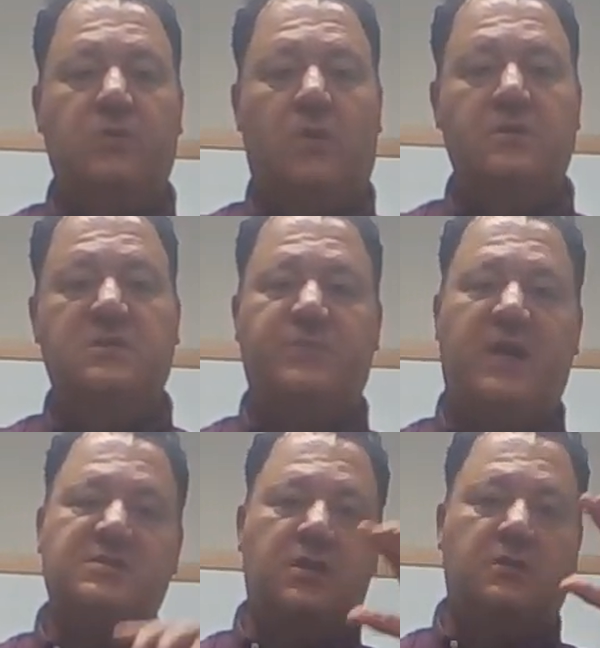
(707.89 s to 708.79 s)
stores,
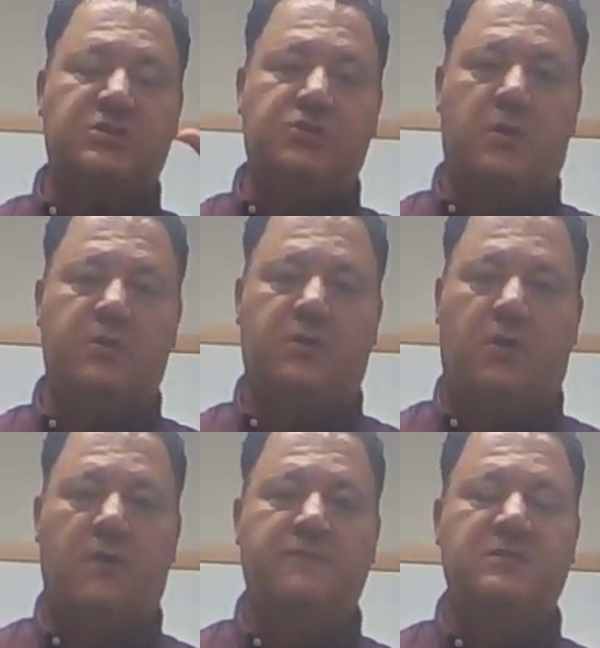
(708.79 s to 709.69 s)
especially those short
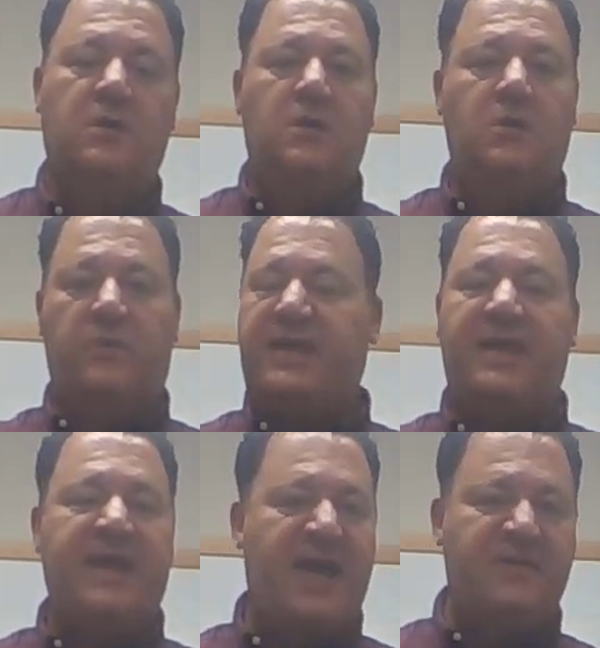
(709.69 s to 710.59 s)
curves. We
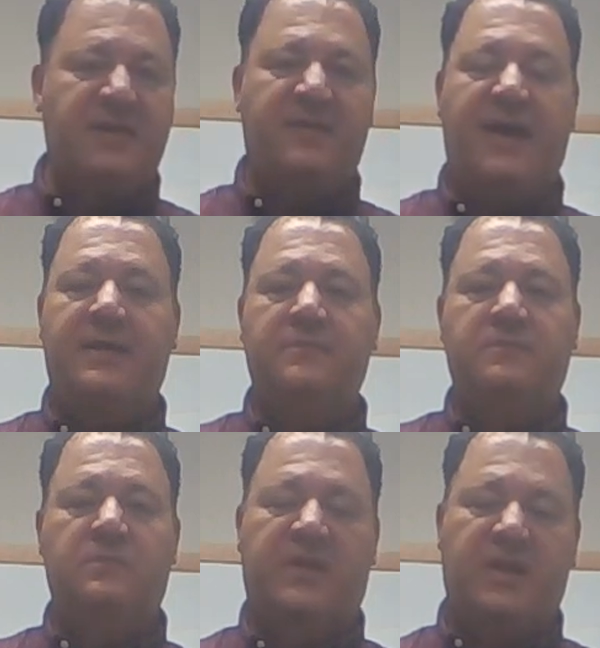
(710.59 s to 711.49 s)
can't have any of that.
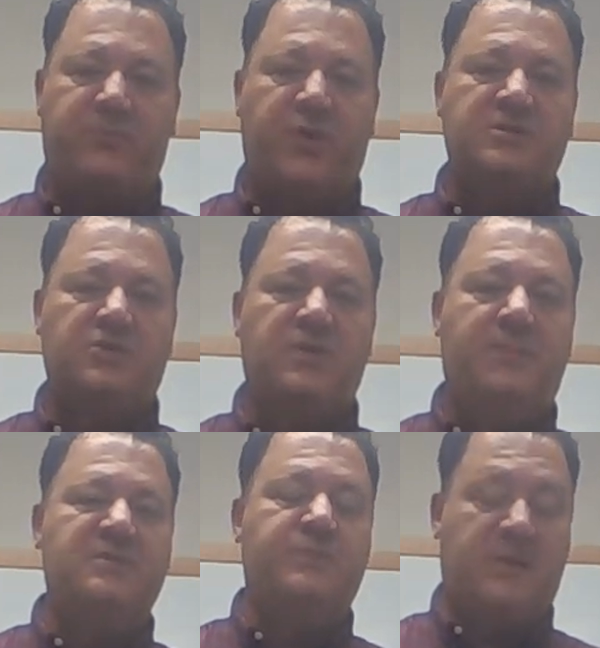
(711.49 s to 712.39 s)
We get a pressure
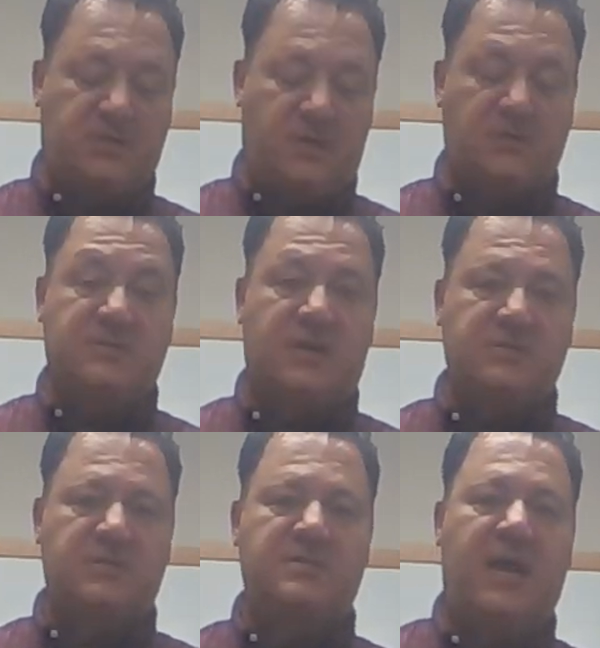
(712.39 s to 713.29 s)
drop, especially on our
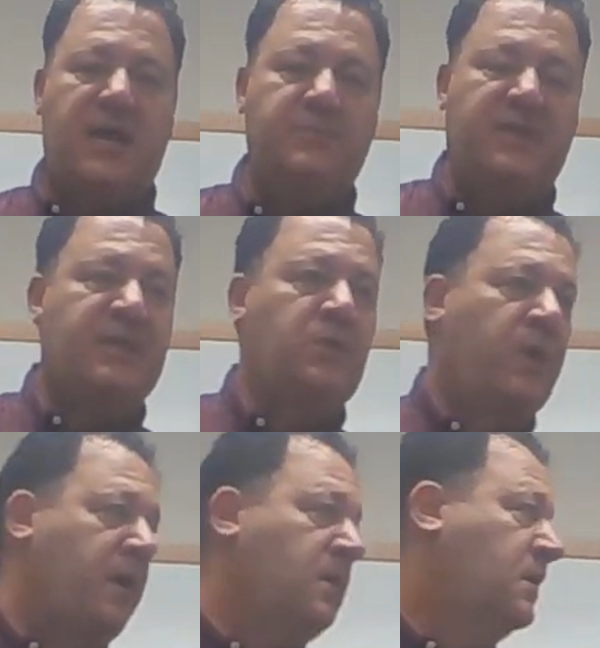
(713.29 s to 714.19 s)
suction side, but
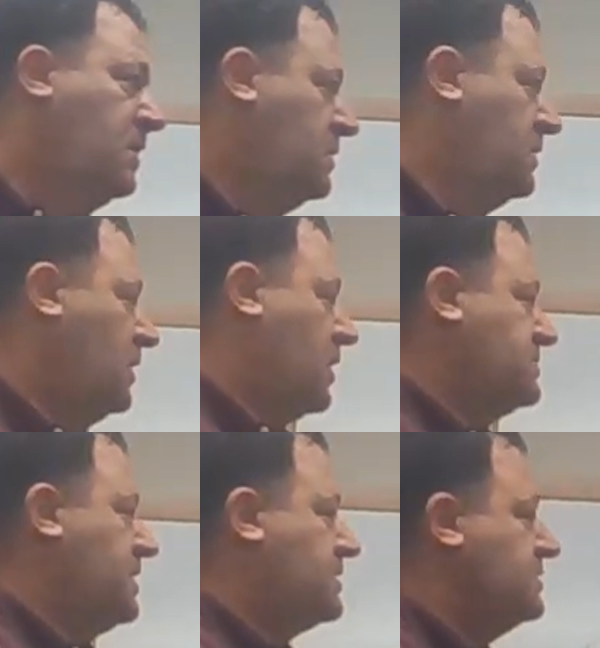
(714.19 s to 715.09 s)
anywhere, our
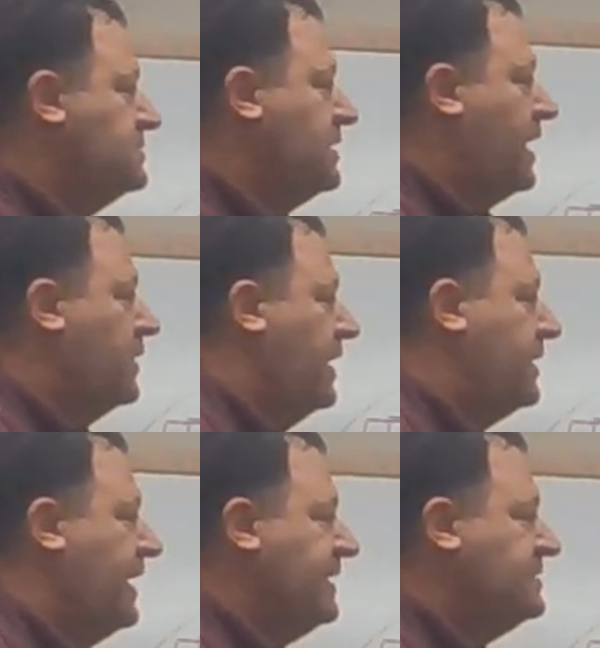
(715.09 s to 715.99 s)
suction side, all
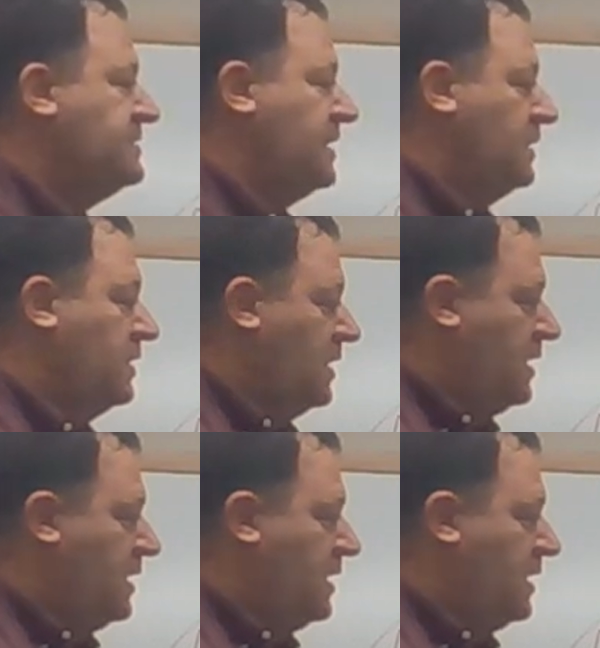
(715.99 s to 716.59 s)
right, AC.